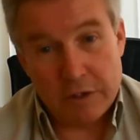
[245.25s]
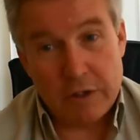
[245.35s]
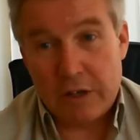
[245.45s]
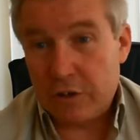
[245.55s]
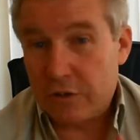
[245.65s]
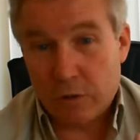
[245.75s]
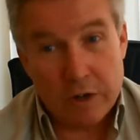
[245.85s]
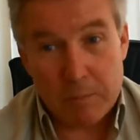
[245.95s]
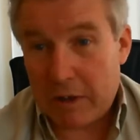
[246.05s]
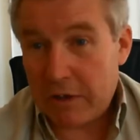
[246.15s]
So then you're still
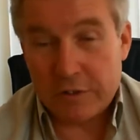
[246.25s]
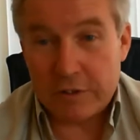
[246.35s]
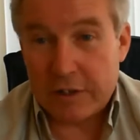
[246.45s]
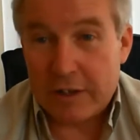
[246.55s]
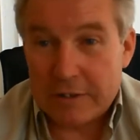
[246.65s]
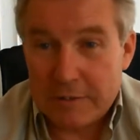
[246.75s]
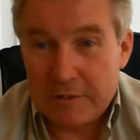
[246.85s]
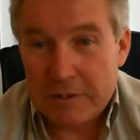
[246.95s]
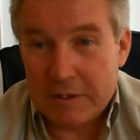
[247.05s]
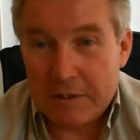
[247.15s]
going to manage these guys.
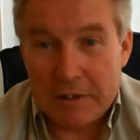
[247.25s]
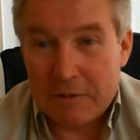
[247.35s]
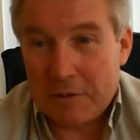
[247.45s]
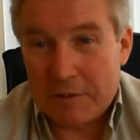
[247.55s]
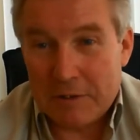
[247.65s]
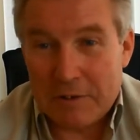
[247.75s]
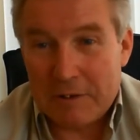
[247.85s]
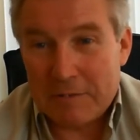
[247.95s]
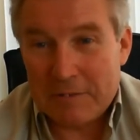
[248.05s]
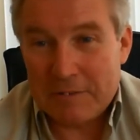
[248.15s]
They don't do it on their own.